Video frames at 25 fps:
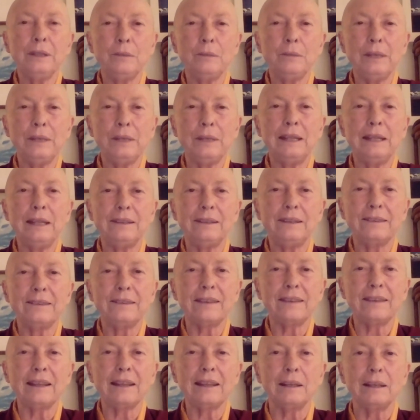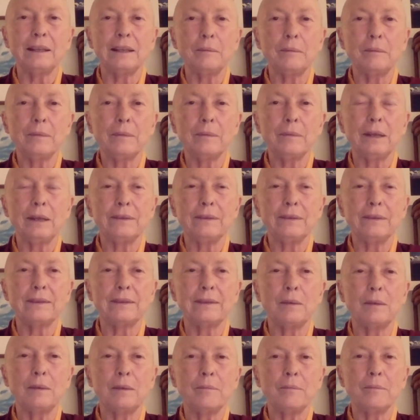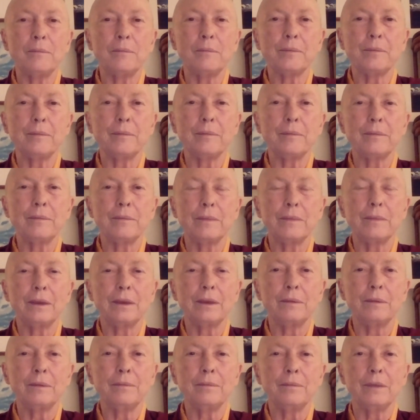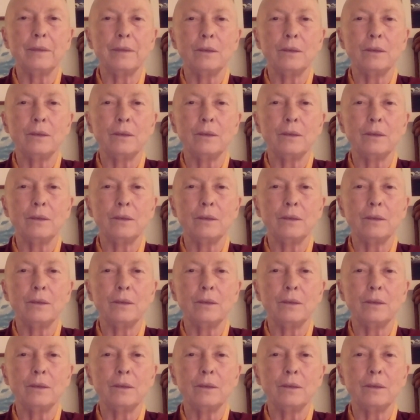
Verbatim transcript: we need to set up some um,